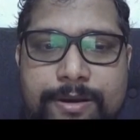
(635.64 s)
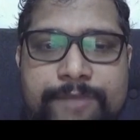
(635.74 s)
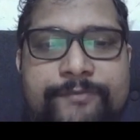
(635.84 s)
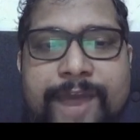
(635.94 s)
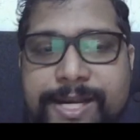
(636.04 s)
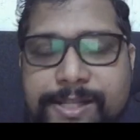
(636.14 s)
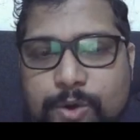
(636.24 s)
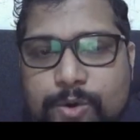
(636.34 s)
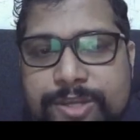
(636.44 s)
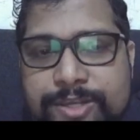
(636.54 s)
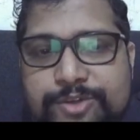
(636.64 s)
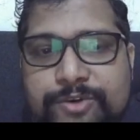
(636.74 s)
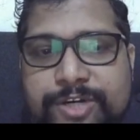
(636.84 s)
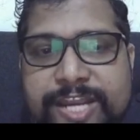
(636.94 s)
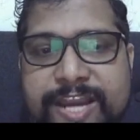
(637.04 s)
The final goal is to
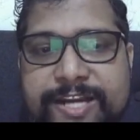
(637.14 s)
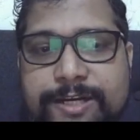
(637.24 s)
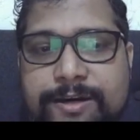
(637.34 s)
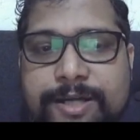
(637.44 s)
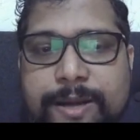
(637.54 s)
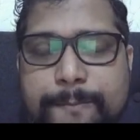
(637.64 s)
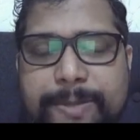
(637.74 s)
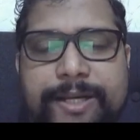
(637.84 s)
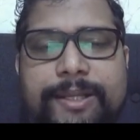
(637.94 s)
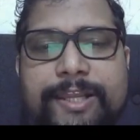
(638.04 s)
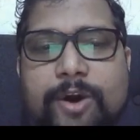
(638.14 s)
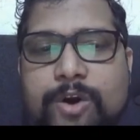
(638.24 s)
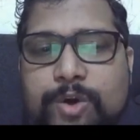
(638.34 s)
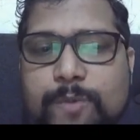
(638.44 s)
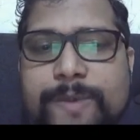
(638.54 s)
create a completely
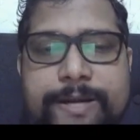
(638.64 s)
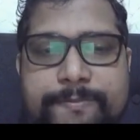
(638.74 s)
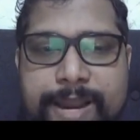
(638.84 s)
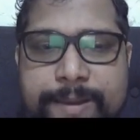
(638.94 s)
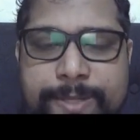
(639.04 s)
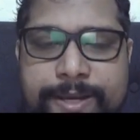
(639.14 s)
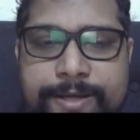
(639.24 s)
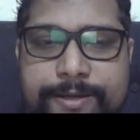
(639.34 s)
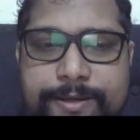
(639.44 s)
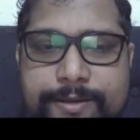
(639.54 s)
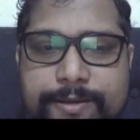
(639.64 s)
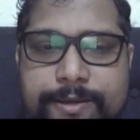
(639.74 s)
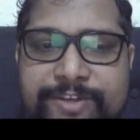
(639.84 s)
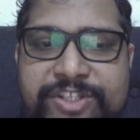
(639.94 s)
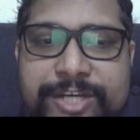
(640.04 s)
automated pipeline
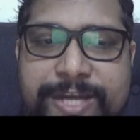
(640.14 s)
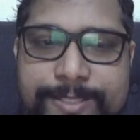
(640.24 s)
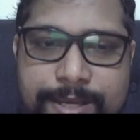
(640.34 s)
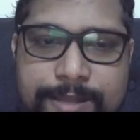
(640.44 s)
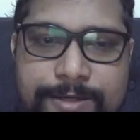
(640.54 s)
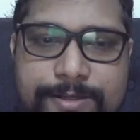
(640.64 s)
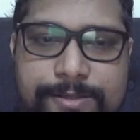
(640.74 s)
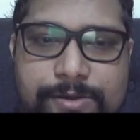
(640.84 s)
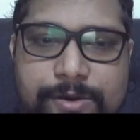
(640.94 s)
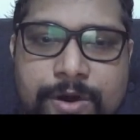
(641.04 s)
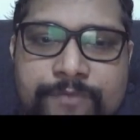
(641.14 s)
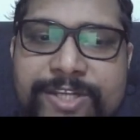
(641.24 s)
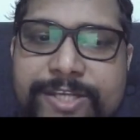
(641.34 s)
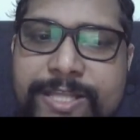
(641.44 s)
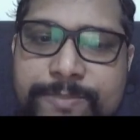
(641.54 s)
which creates alerts on
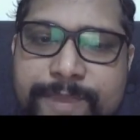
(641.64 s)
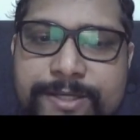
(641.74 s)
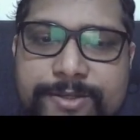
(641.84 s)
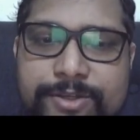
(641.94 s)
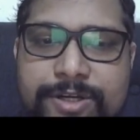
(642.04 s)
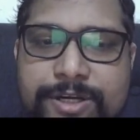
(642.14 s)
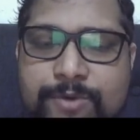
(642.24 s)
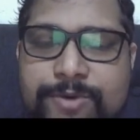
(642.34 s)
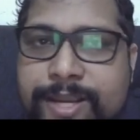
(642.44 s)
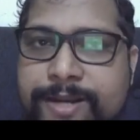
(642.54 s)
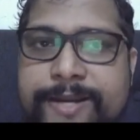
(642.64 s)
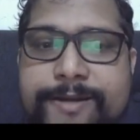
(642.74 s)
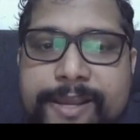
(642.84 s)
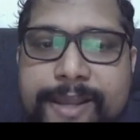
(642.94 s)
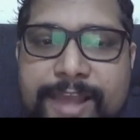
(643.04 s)
which inspectors on the ground can
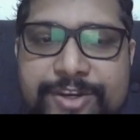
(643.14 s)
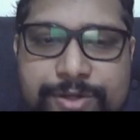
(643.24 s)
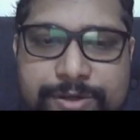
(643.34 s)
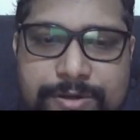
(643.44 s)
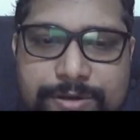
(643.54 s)
then take action.